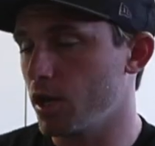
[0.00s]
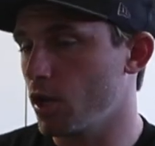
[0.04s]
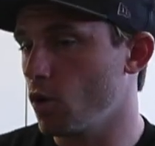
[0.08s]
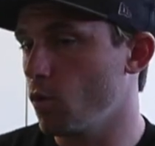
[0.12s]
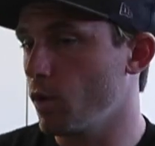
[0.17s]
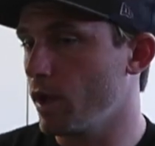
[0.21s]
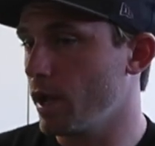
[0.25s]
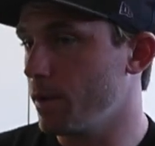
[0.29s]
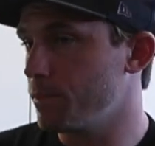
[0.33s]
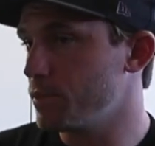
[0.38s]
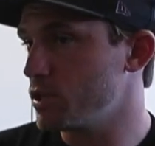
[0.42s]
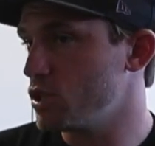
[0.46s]

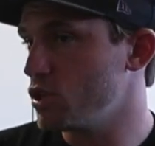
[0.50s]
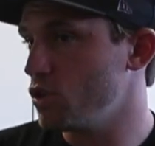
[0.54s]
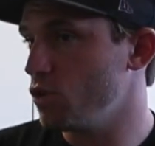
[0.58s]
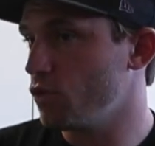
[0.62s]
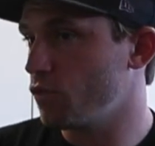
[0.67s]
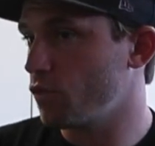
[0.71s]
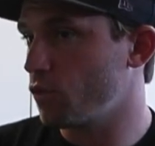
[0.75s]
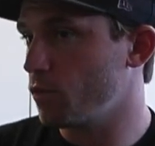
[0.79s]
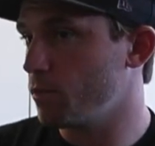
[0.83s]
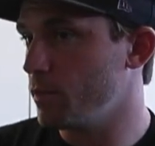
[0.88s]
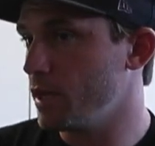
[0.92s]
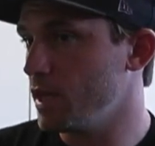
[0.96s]
Going up a
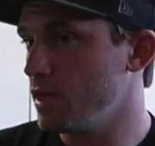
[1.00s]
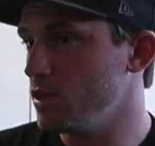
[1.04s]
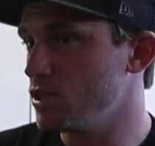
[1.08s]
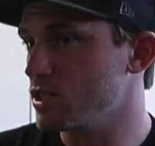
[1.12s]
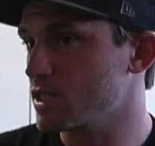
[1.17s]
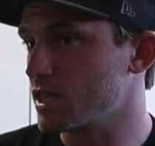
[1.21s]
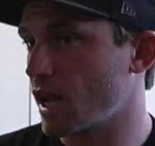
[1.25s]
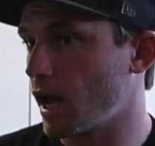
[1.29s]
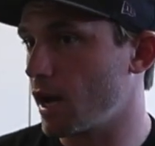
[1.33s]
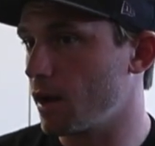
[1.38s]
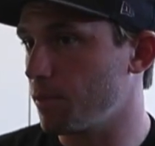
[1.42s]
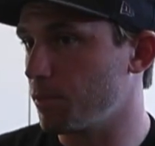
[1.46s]
tooth for me
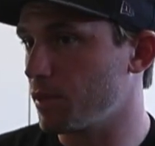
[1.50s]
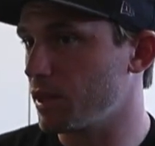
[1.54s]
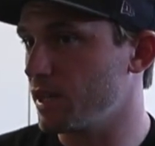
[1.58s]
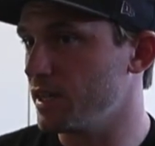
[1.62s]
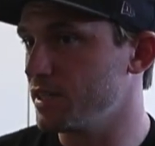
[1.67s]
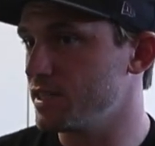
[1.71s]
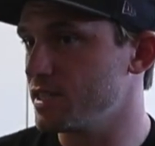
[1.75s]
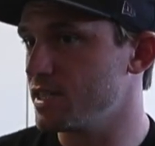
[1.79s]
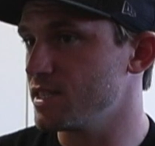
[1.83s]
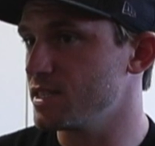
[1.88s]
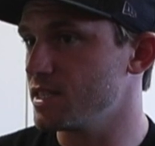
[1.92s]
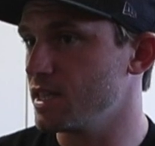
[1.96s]
just kind of
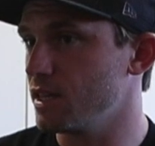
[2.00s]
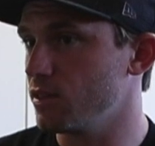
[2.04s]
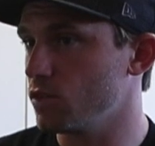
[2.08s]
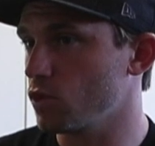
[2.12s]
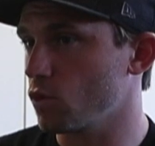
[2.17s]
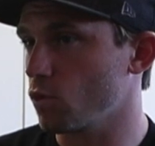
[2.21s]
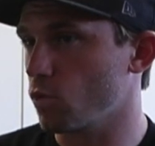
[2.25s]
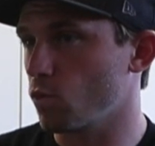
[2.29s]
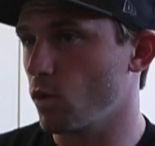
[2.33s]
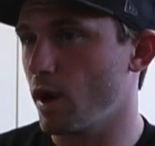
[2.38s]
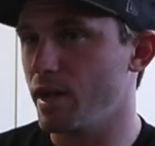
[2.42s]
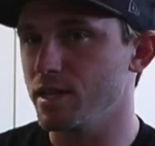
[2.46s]
places in
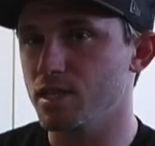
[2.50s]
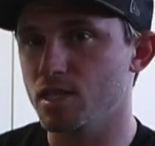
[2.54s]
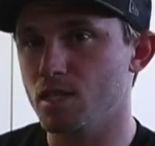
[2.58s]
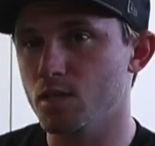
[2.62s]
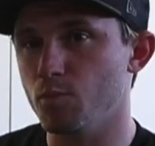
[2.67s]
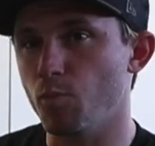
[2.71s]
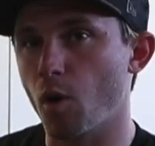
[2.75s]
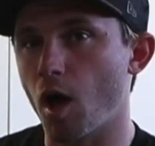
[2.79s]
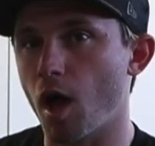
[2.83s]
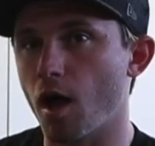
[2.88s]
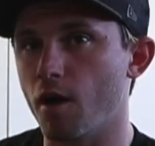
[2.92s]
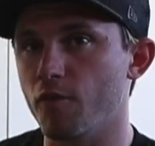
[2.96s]
the right
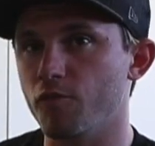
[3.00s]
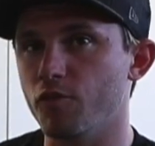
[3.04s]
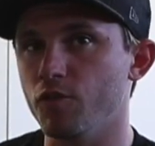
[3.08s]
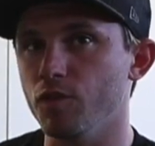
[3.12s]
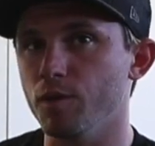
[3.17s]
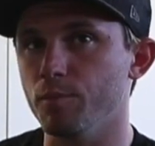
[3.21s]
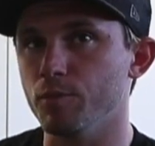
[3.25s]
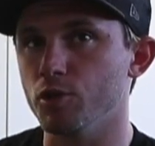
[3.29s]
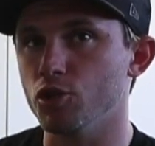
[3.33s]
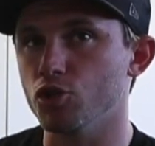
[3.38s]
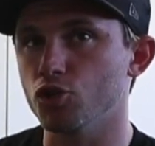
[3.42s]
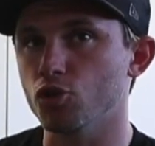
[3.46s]
spot for
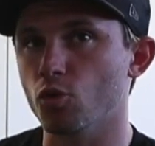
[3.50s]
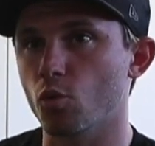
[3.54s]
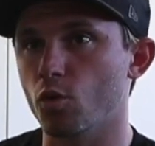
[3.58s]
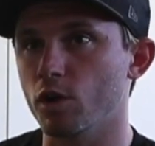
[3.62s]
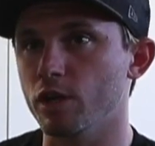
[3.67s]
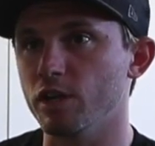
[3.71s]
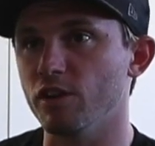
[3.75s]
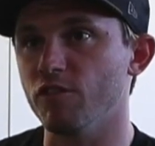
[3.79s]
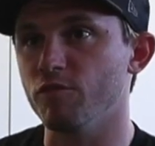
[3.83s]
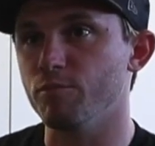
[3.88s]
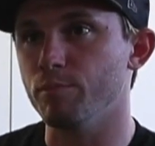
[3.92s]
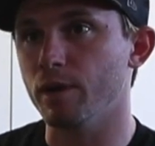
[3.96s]
the
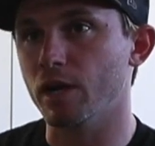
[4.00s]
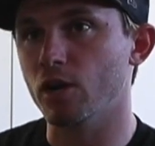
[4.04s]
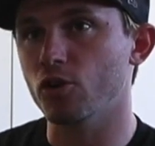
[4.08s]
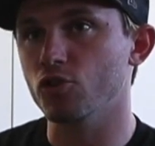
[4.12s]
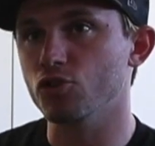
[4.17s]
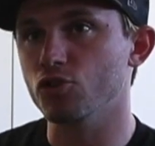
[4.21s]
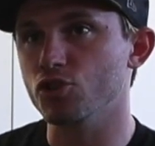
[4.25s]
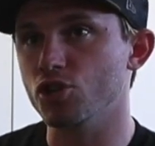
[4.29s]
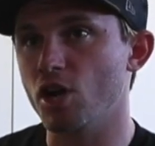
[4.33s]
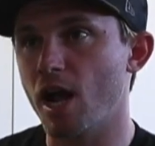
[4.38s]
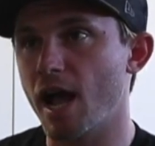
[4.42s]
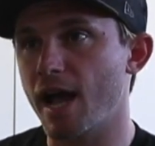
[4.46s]
majority of
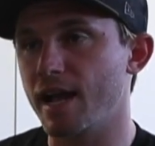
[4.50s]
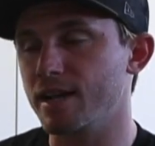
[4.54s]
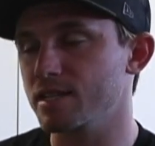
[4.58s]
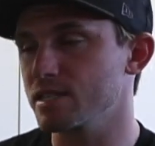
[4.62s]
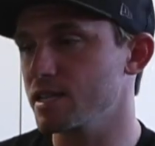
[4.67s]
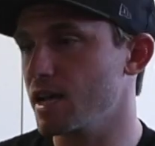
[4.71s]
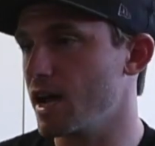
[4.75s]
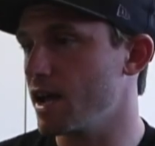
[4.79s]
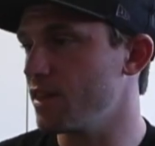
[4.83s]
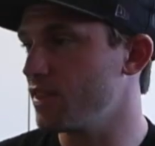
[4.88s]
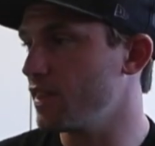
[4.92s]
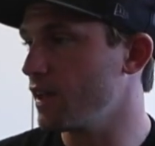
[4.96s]
bigger
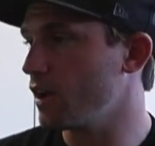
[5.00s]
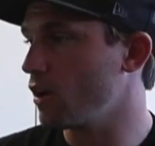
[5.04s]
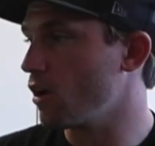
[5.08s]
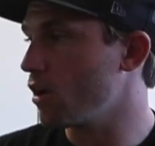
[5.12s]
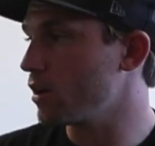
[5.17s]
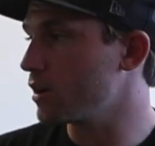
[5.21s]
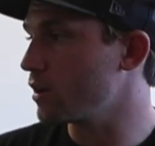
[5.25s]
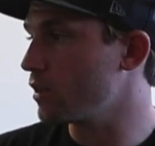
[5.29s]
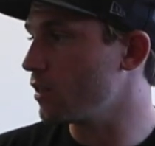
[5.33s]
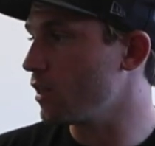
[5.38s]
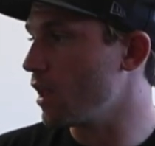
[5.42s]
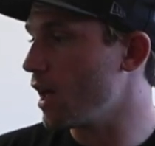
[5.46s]
tracks. I think
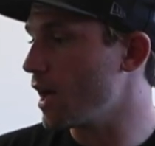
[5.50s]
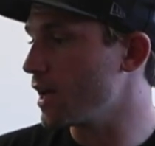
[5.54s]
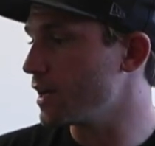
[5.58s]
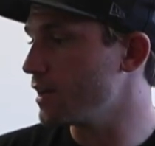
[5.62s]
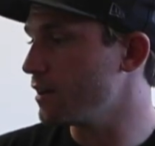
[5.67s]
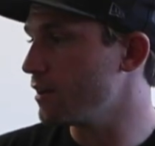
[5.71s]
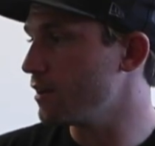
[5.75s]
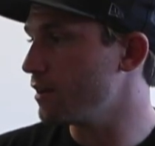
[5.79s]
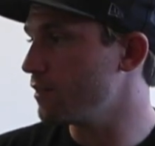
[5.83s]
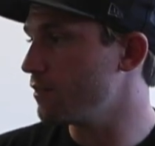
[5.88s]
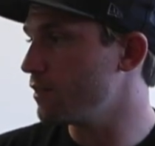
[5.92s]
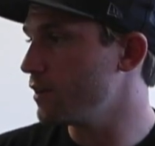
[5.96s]
on a lot
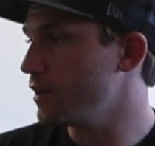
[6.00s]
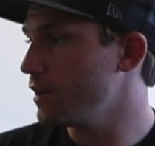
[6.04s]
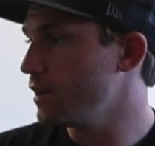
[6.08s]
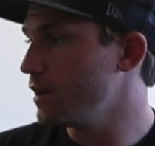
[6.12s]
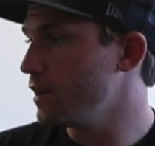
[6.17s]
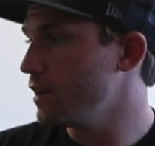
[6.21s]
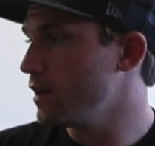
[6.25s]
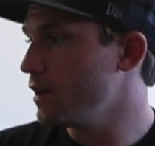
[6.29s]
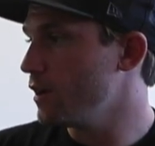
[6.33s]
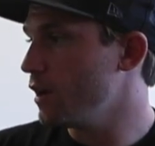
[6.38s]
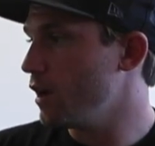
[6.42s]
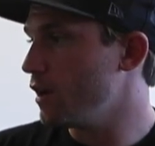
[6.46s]

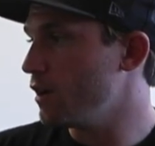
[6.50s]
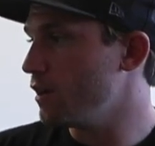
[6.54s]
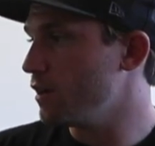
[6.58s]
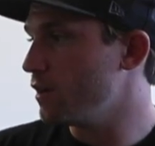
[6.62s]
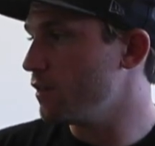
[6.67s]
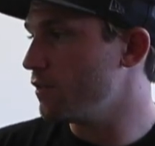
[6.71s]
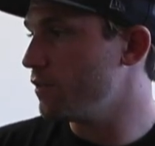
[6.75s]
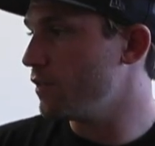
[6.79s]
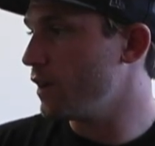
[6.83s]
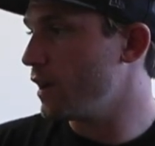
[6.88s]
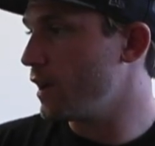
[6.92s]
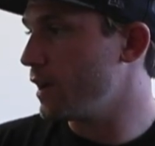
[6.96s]

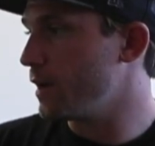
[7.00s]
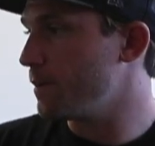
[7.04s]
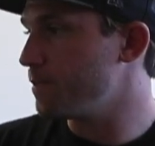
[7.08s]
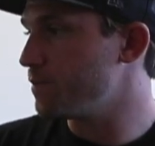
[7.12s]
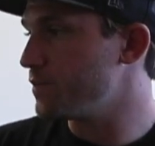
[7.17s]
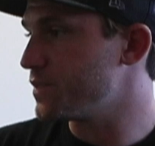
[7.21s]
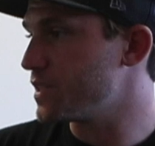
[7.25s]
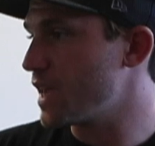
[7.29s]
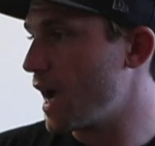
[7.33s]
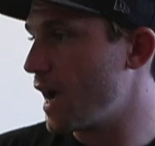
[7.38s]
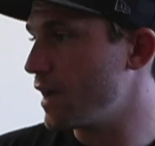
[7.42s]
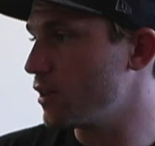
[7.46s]

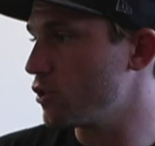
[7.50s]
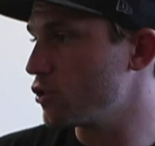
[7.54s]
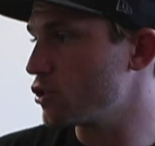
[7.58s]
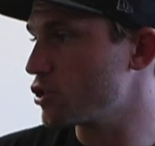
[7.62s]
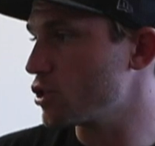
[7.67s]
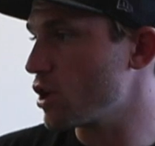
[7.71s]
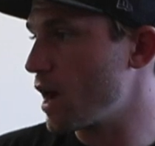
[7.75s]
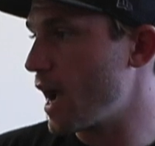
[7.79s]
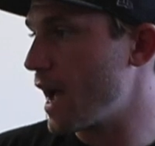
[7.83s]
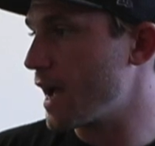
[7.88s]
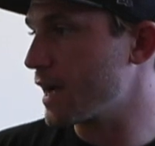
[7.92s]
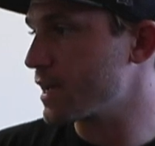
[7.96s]
of tighter
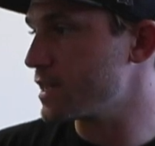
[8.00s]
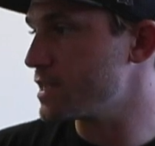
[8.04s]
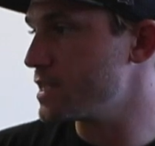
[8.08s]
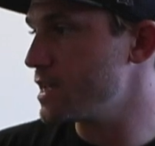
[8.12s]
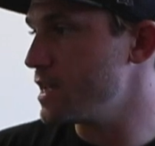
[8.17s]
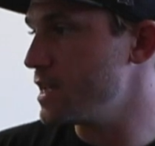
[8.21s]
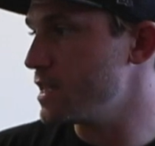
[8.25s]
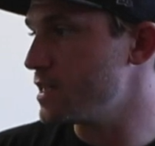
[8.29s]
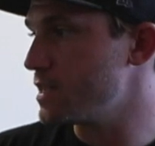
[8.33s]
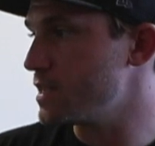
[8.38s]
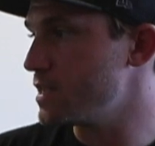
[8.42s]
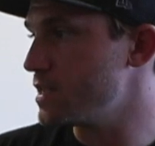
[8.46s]
tracks,
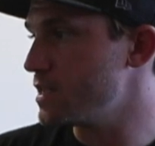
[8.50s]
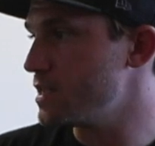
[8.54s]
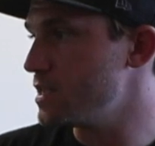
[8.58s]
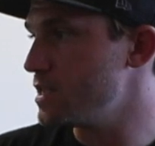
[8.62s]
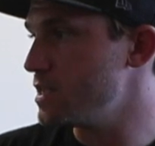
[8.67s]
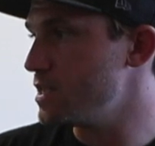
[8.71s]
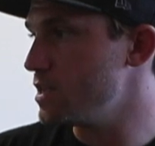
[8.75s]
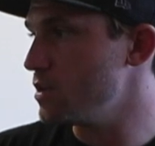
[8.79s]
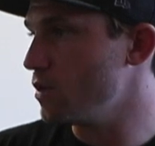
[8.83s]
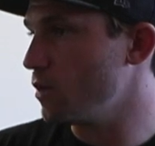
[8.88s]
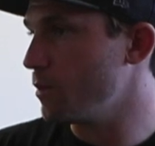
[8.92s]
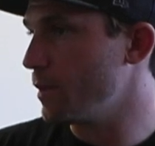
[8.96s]
it's
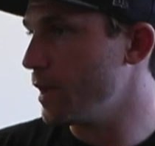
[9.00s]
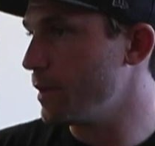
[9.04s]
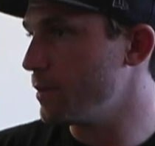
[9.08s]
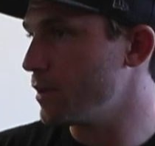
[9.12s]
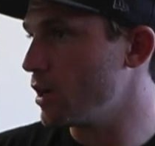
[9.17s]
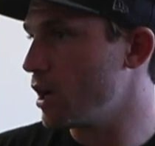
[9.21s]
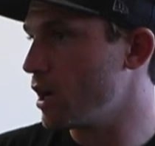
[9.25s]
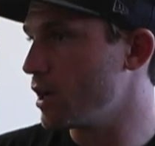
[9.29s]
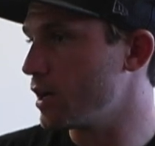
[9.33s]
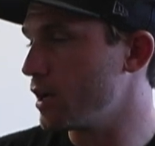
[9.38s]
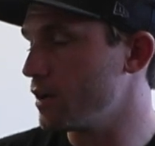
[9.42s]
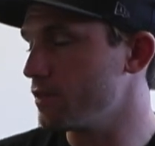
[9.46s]
still maybe
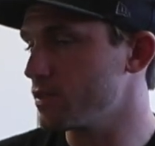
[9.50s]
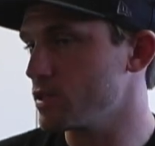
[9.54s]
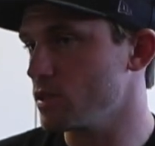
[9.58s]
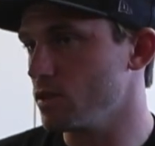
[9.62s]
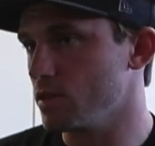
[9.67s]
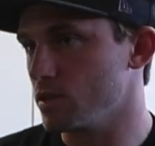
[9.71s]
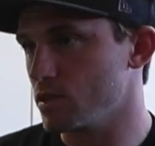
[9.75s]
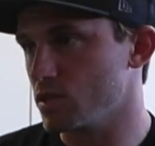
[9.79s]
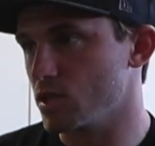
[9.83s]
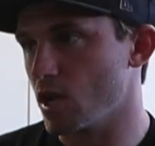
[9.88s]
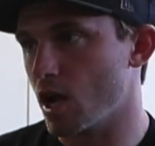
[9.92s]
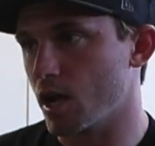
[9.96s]
not enough,
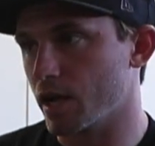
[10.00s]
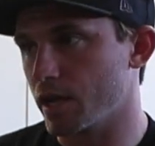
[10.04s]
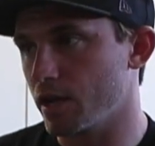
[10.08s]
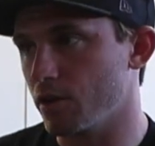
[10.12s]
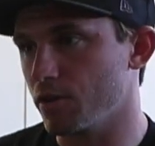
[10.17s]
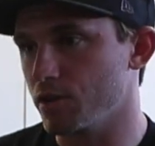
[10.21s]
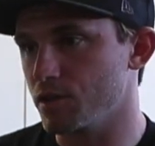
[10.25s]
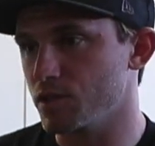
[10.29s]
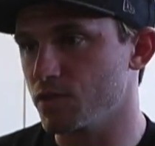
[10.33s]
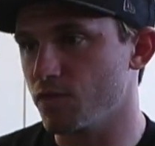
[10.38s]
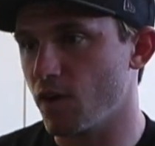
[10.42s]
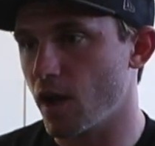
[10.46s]
so the stock
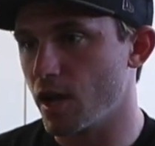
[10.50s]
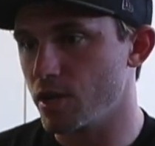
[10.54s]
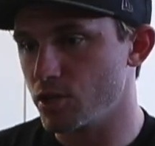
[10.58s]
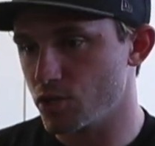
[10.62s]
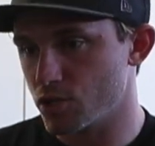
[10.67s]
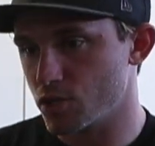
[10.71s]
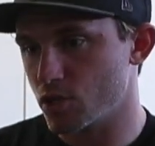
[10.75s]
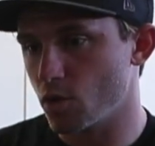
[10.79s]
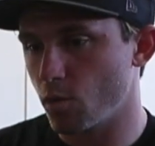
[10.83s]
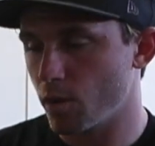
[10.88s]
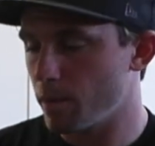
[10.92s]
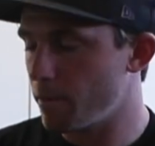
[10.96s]
gearing's fine
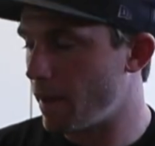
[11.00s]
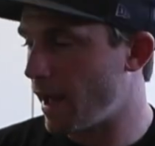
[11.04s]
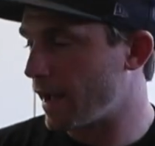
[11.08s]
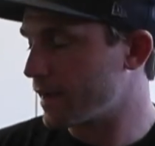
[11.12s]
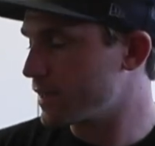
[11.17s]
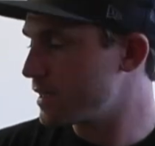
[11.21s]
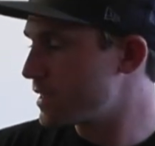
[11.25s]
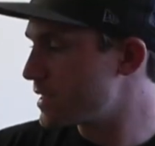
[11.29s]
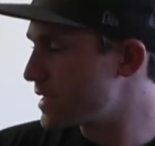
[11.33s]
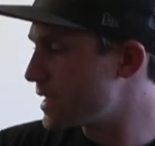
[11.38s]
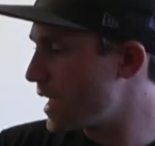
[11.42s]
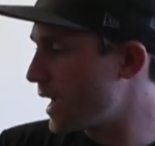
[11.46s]
just going
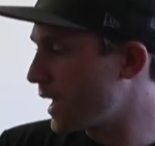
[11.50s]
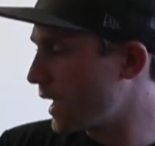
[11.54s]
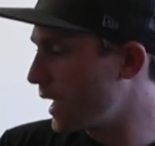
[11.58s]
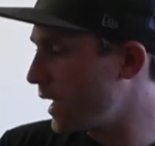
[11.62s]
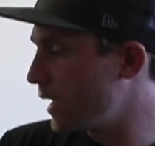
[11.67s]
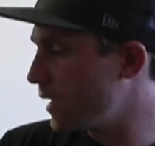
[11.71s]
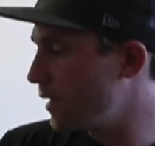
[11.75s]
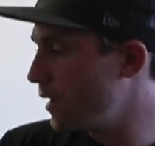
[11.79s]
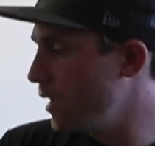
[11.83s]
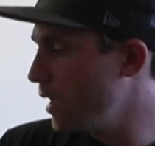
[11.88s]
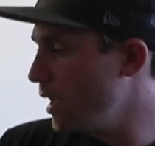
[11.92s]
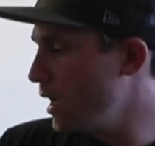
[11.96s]
back to
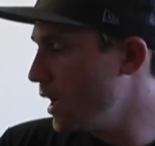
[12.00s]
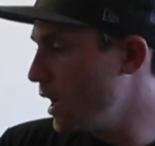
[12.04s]
second.